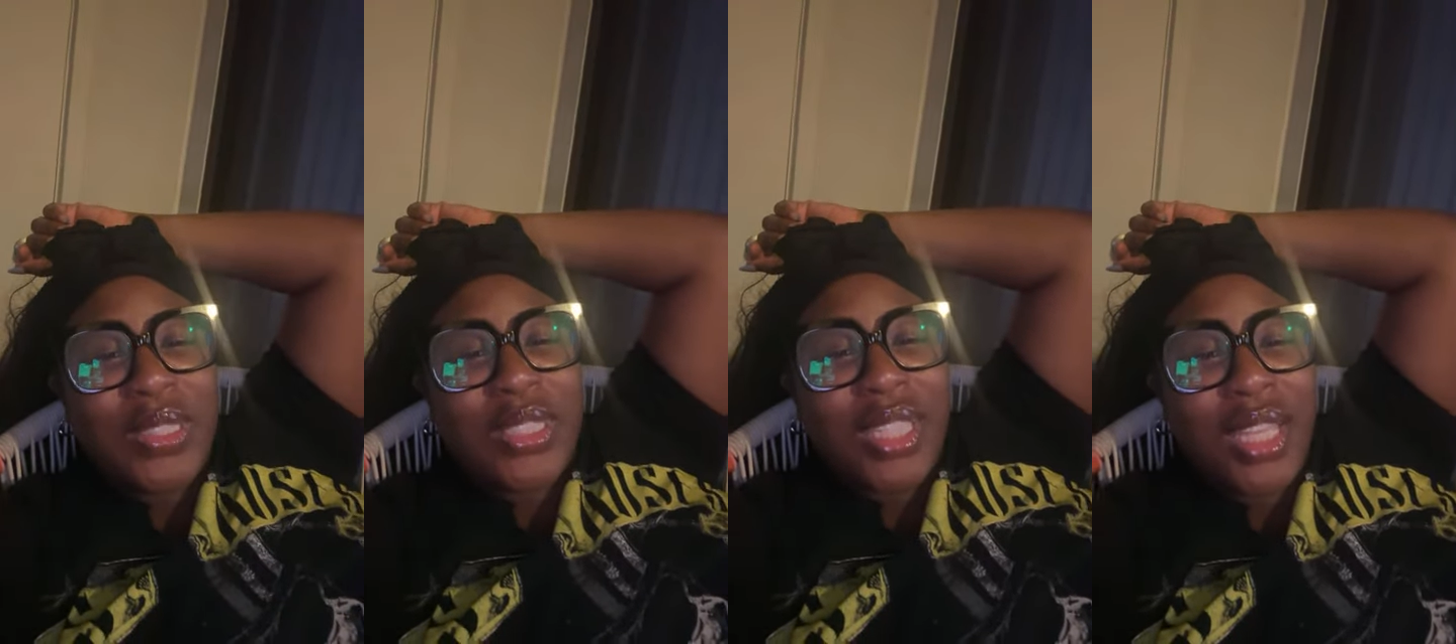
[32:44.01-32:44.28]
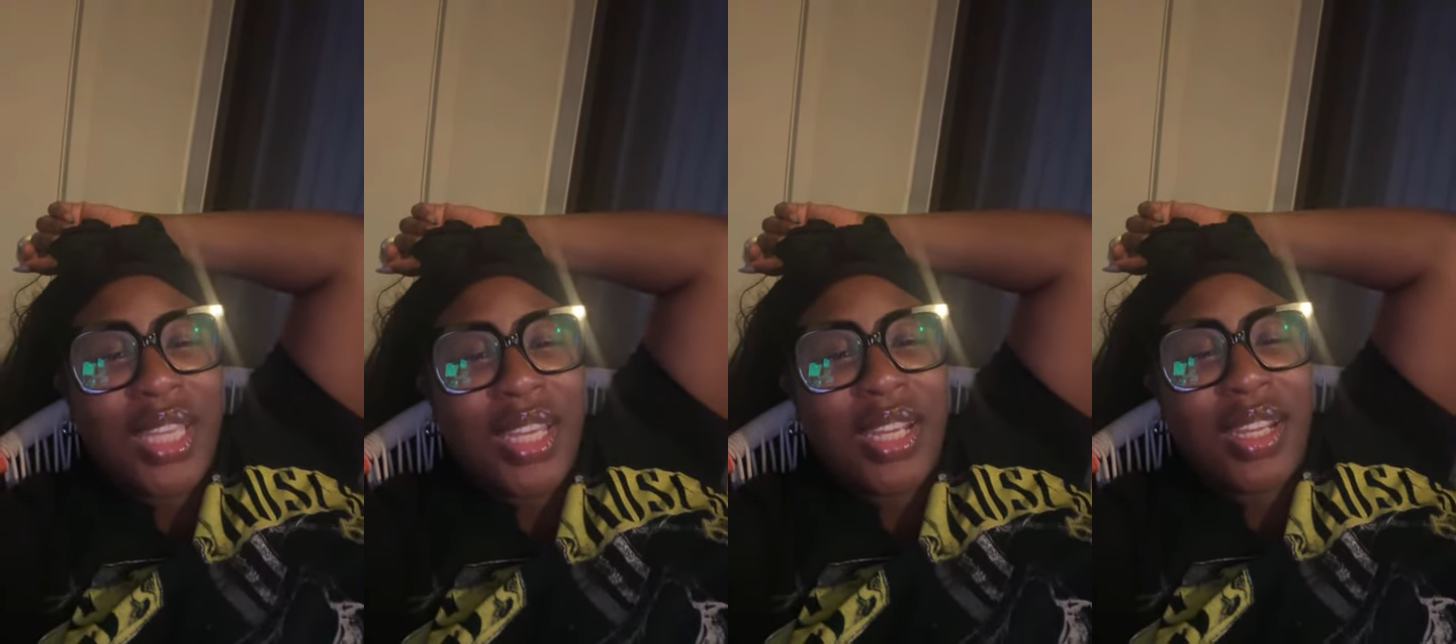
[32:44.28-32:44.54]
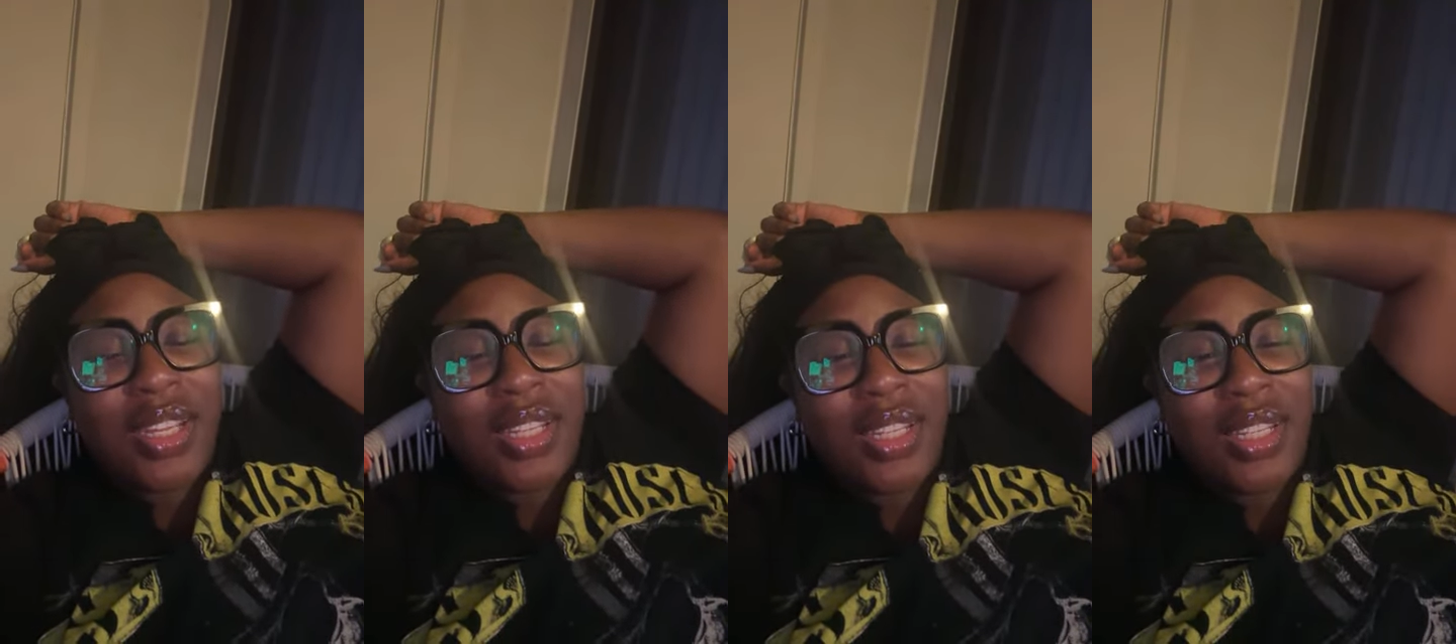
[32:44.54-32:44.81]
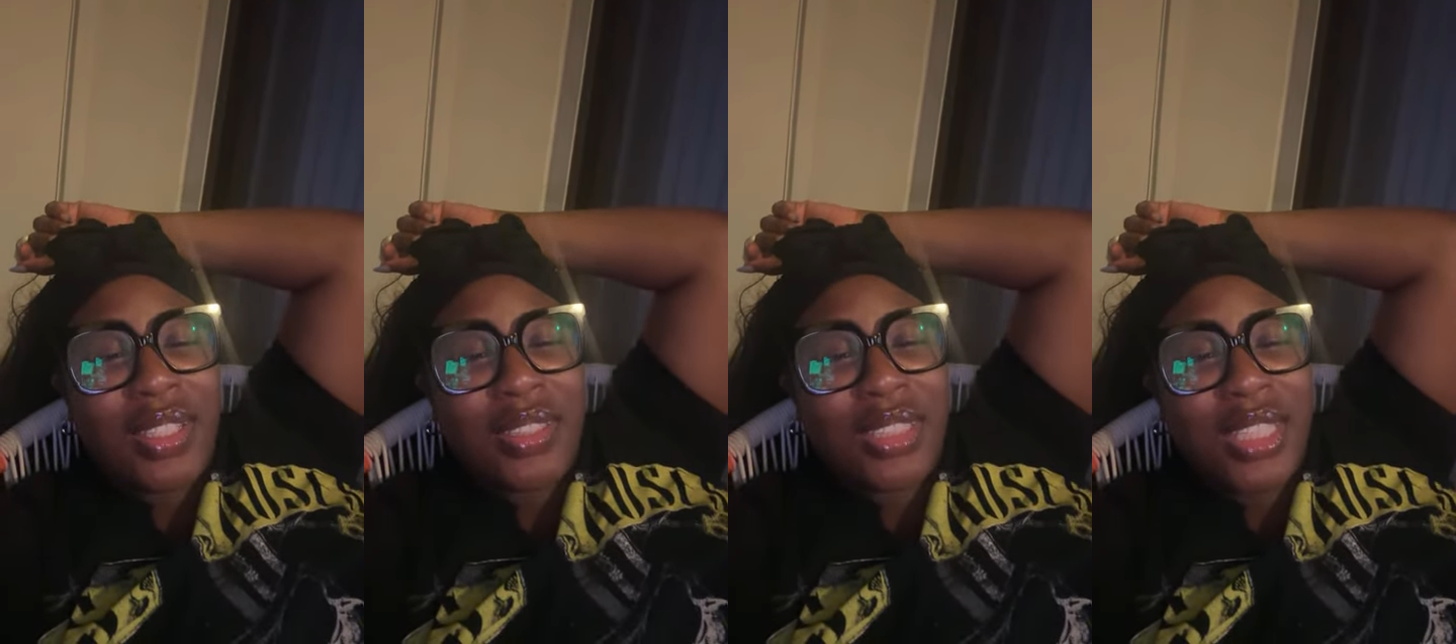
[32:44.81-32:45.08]
see here.
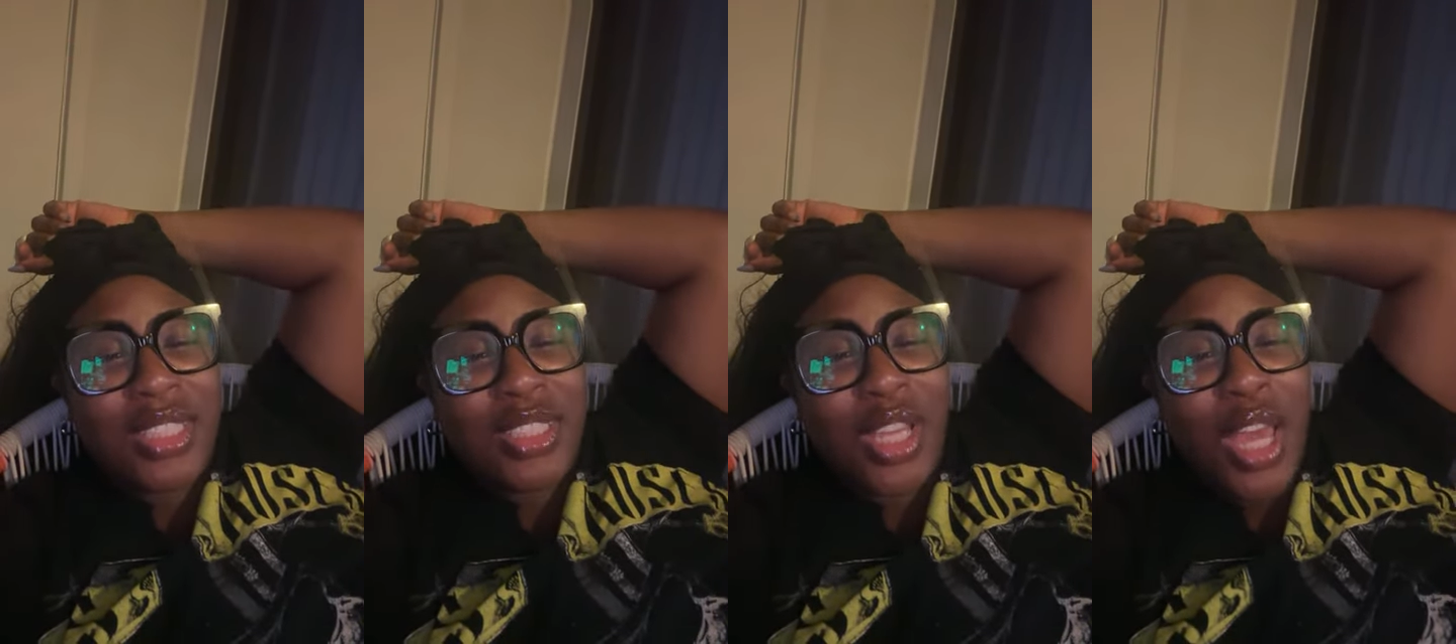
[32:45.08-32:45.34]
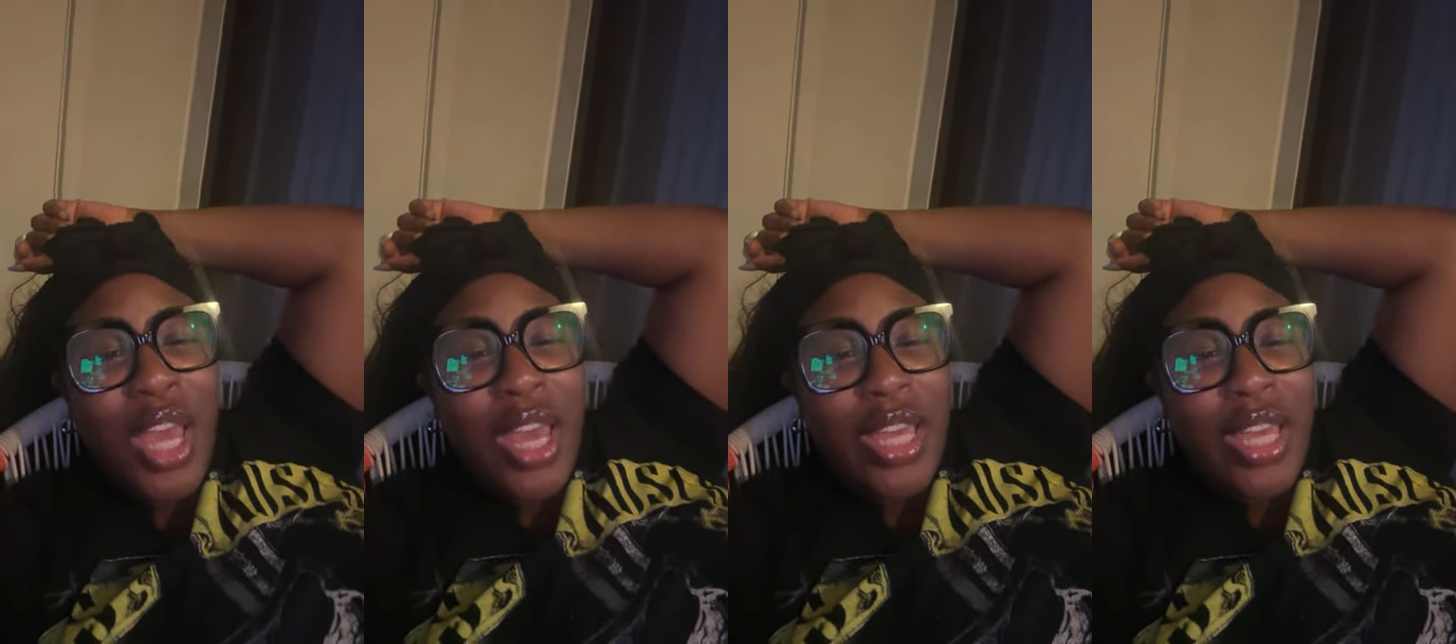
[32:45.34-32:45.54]
Look, CJ.